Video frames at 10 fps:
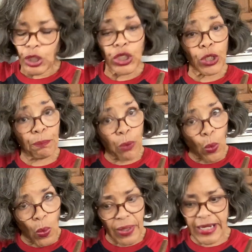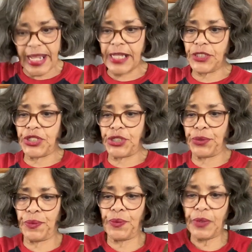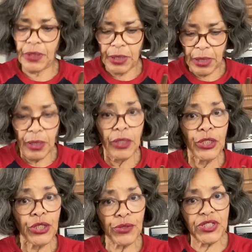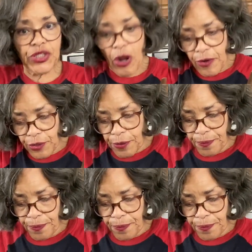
You pour it into your starter.